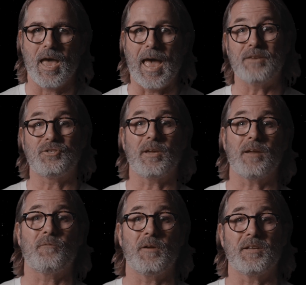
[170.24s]
As you
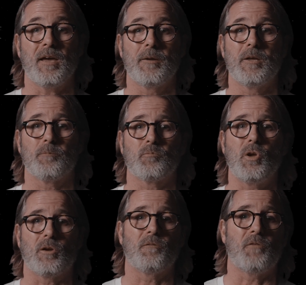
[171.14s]
get fitter,
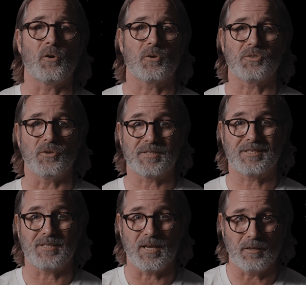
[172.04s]
you can focus on
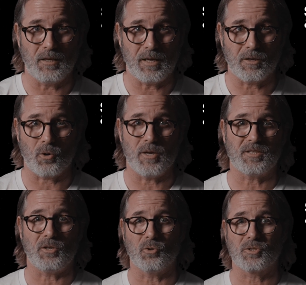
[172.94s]
steadily
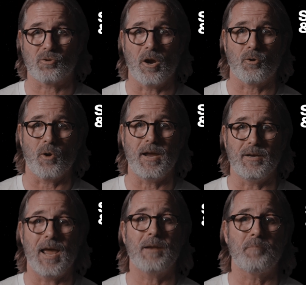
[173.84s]
increasing your stroke rate
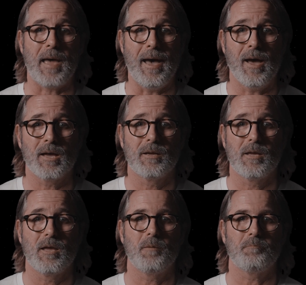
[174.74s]
and power,
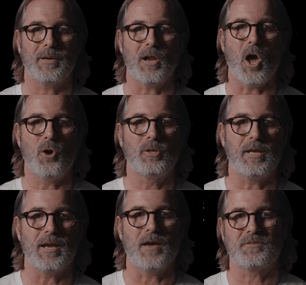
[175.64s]
but
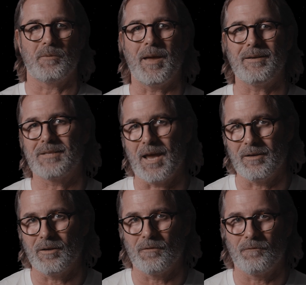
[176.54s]
only enough to
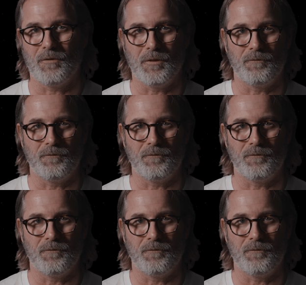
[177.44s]
maintain it for the